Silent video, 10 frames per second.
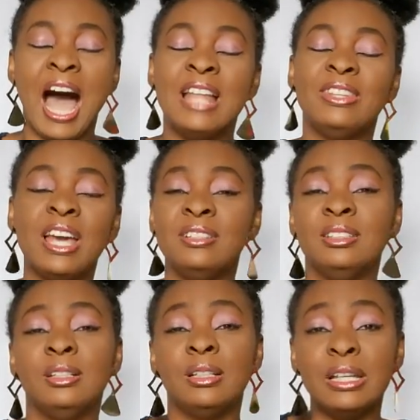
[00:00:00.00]
And
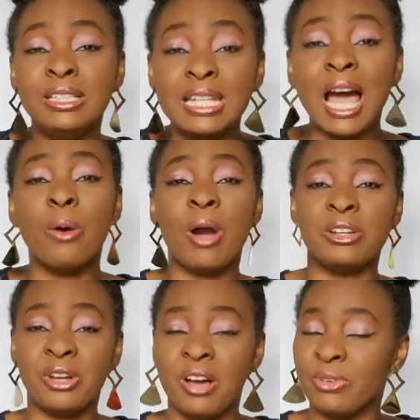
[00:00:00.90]
then now
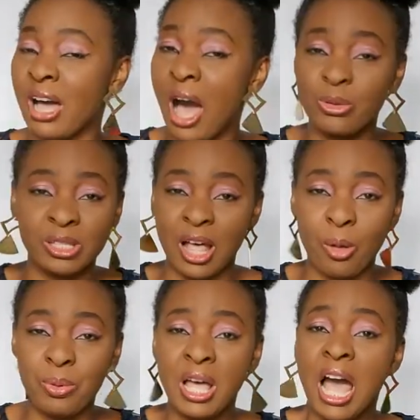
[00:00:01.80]
I don't have a house
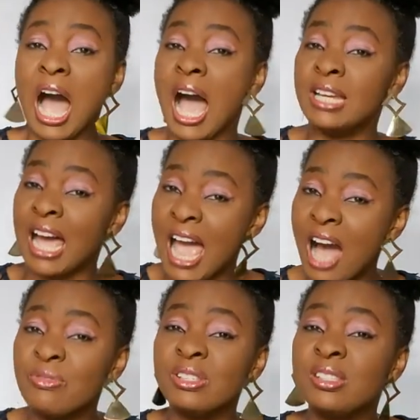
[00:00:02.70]
help and I
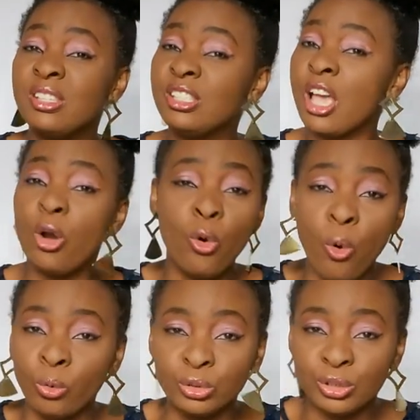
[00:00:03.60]
have a
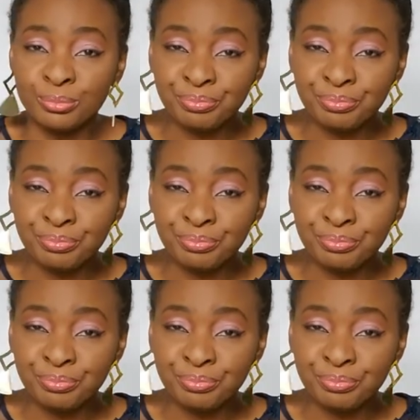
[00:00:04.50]
6-year-old